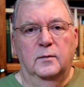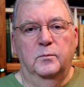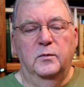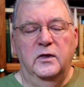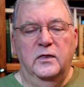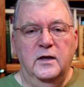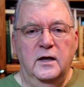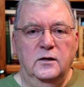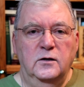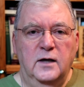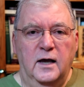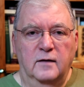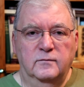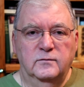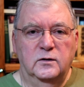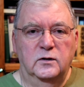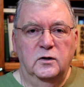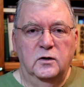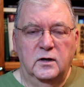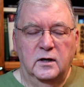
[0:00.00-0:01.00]
But then you
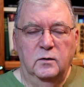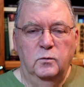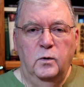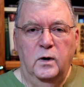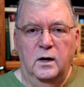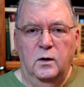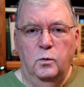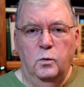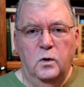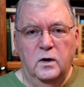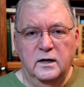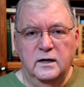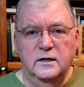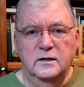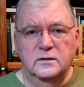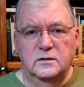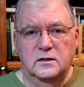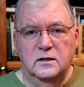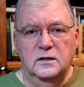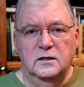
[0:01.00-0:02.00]
have to look at, well, what
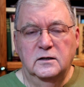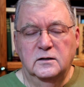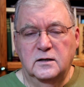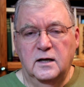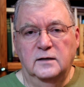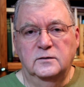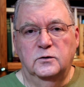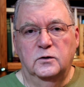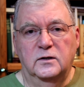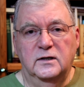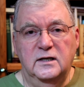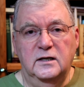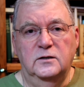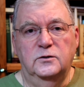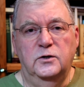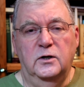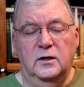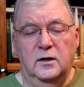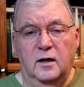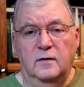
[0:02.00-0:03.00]
is the essential
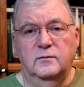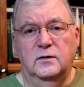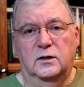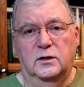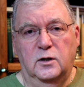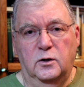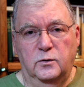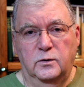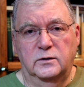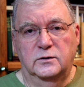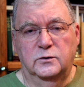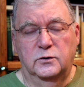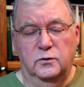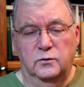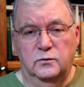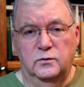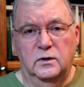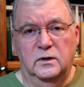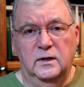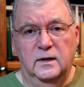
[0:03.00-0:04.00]
teaching of the Lotus
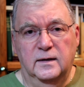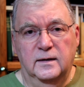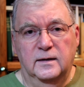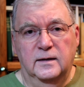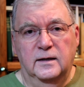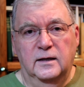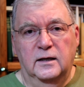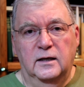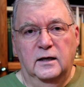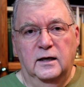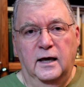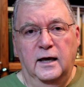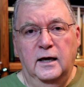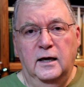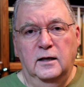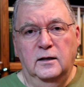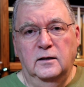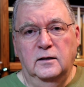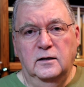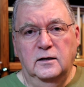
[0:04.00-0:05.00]
Sutra?
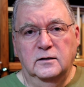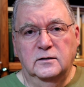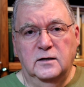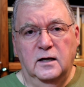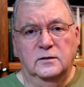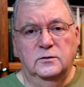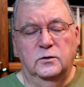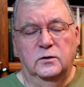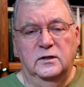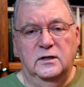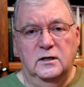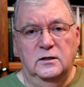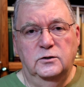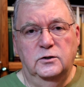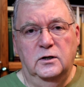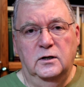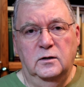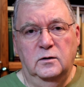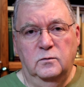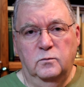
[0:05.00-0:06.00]
And the essential
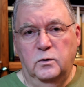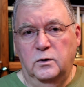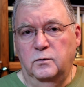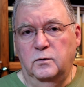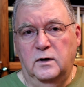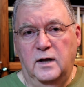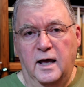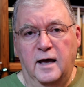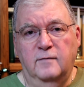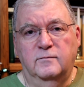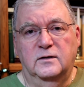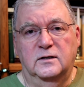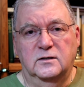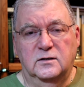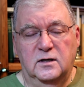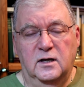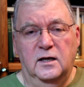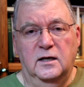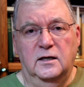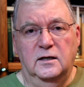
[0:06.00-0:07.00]
teaching we would have to
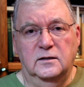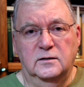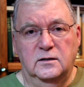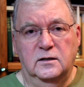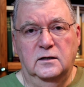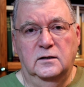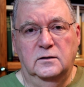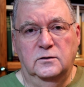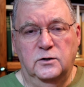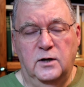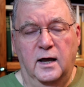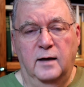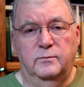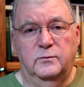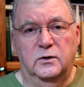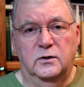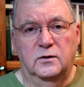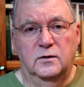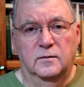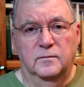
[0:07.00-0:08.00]
say is in
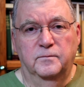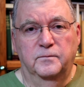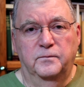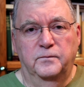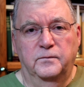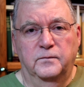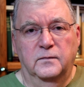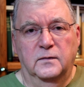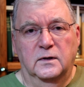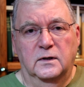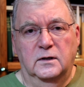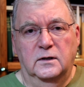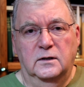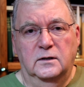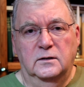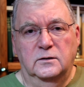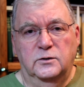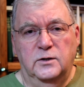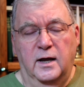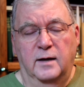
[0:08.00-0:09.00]
chapter
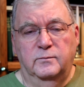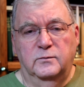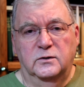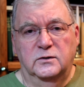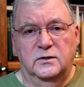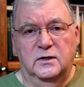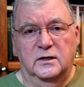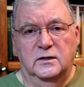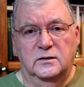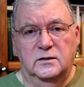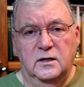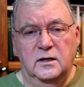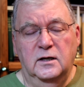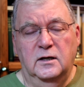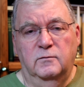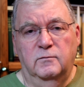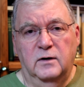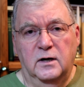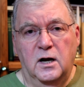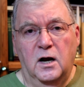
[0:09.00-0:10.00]
uh, chapter
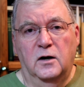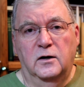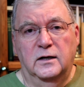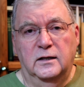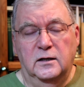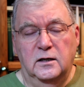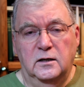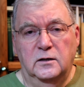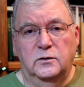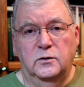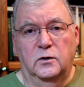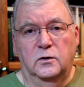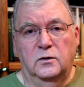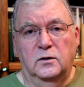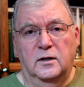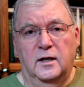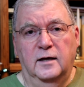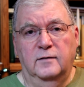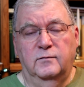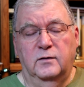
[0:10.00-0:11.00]
16 regarding the
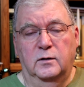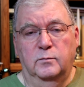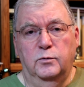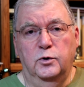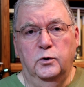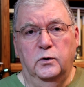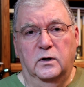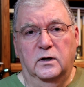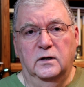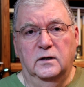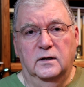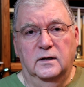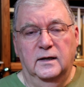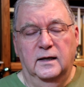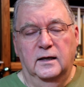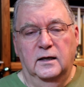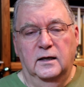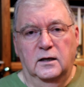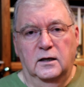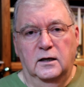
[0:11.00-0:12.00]
eternal life of the Buddha.
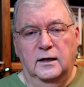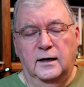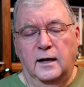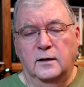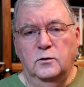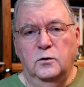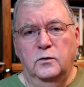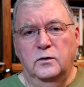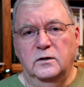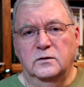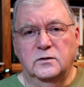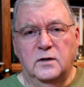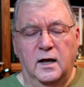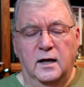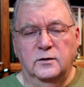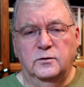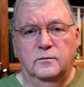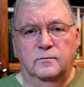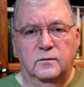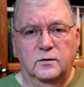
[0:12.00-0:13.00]
And I know there's
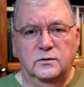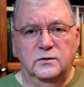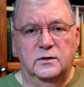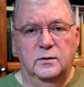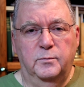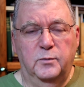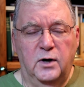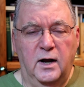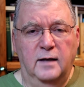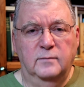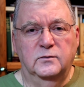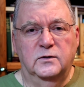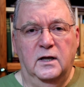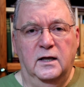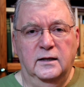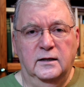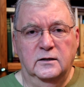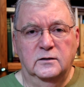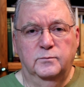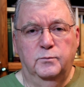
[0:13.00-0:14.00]
controversy perhaps
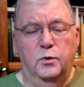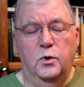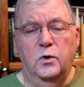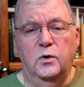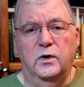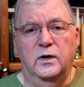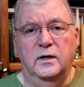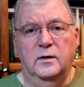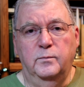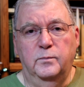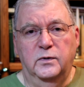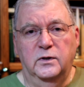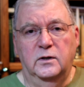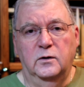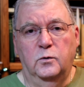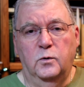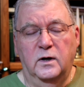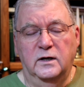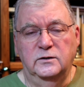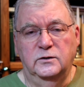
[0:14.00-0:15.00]
on this point, but
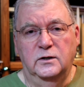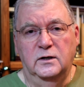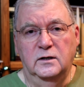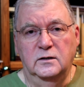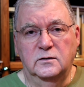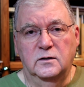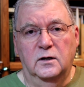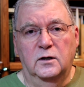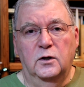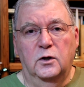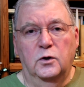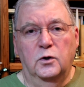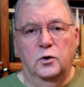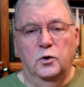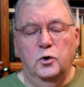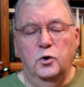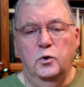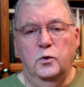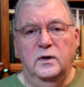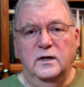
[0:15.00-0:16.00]
the question is,
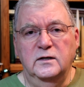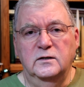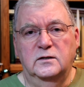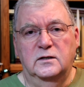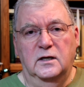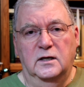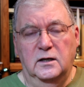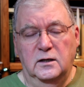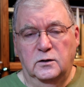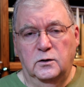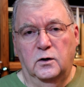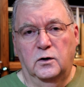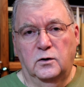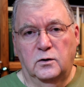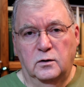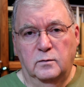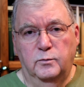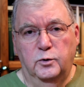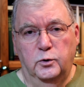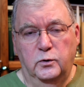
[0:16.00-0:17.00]
who is the
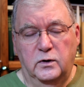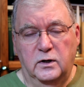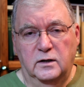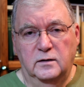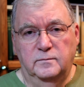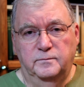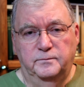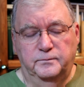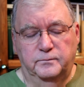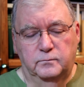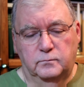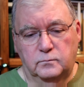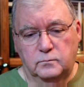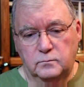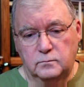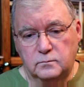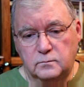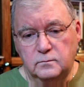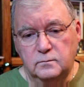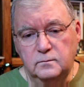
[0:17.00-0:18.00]
eternal Buddha?
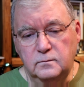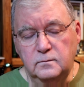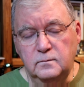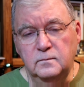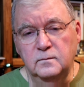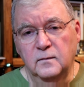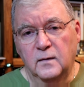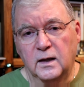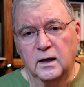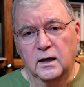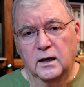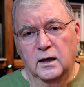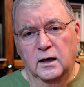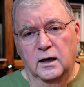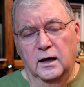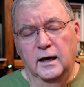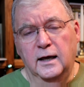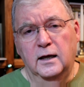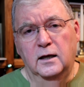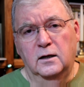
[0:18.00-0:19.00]

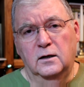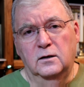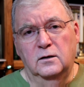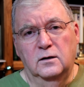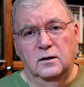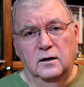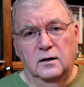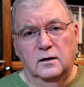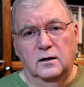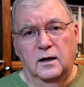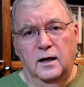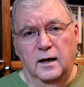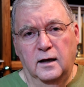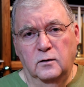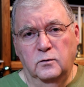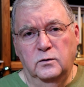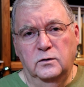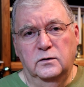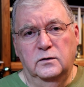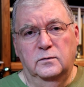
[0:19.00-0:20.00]
And
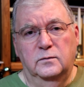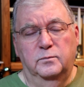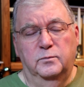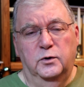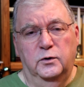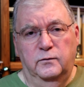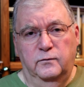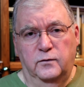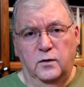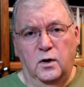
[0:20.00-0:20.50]
I would put